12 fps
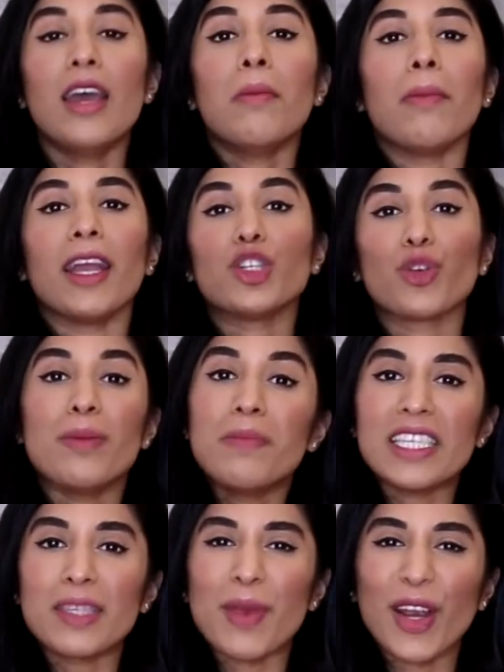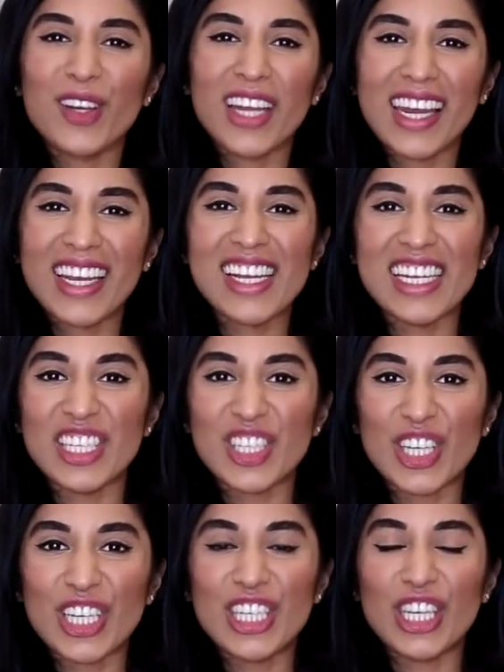My shrimp has marinated and is
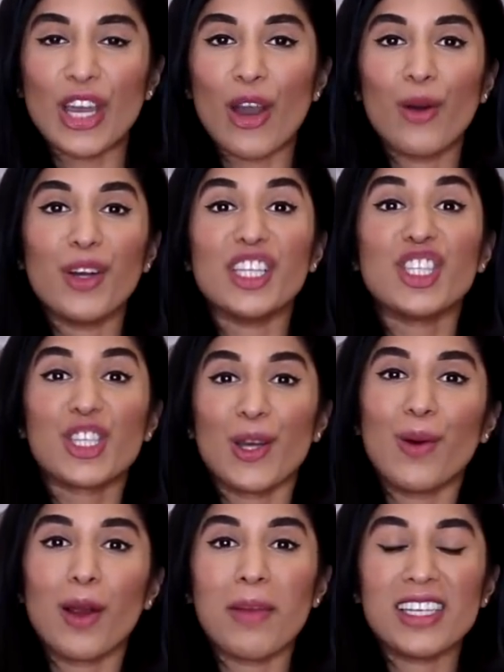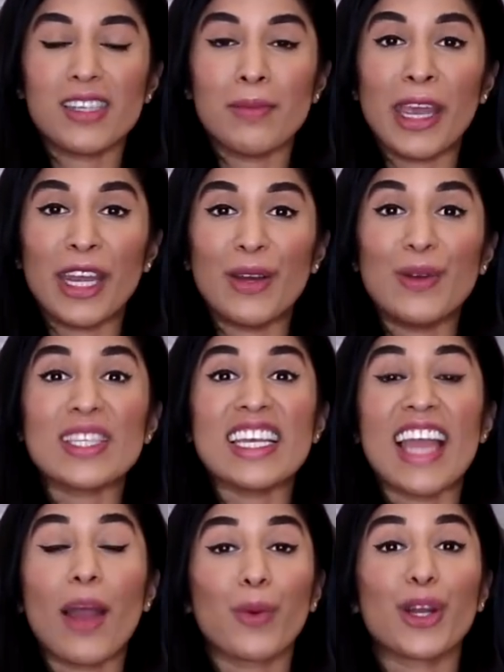good to go, and so are my tomatoes.
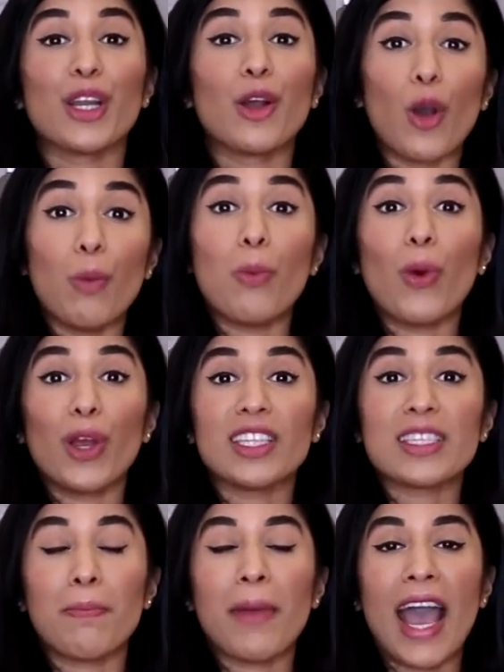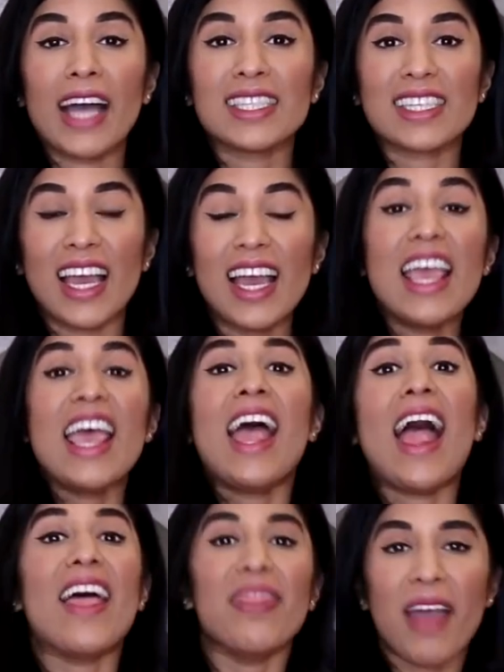And now we're gonna go boil some pasta,
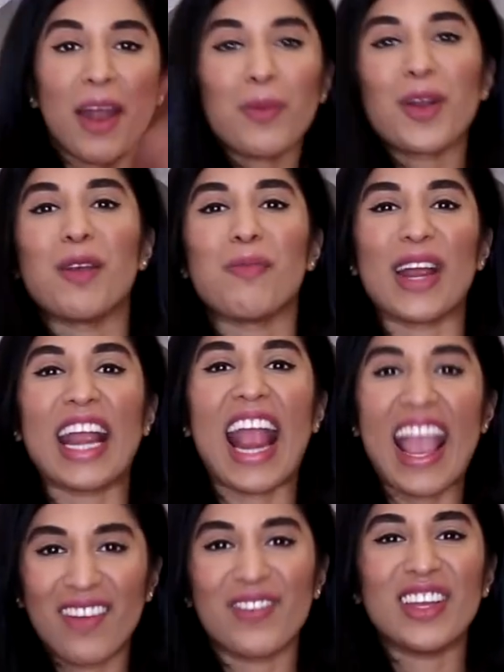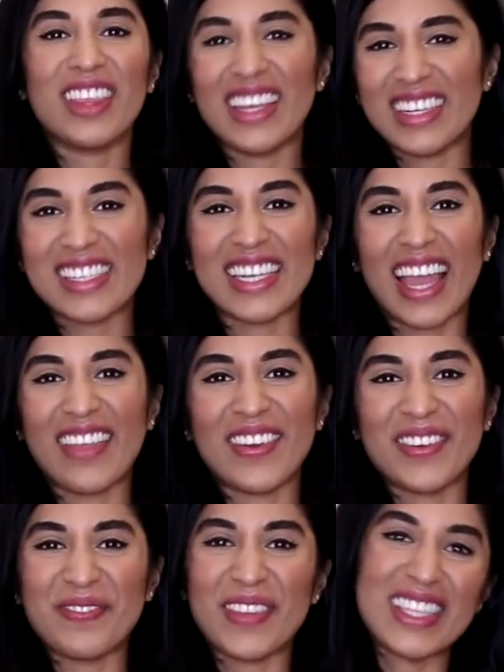and then we're gonna bring everything
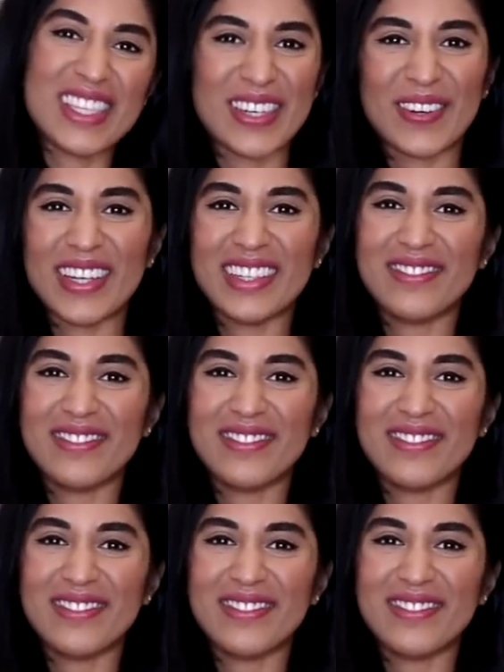together. Let's do it.